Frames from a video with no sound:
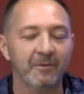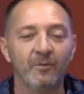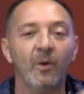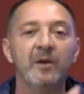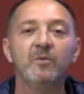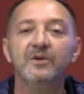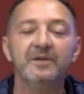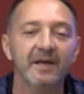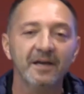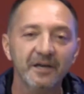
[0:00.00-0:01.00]
one
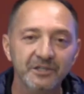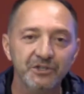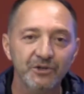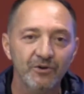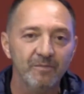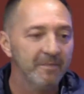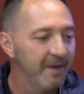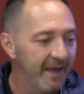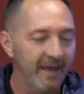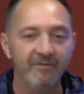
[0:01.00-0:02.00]
would uh, assume,
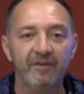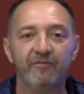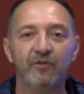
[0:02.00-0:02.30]
heavy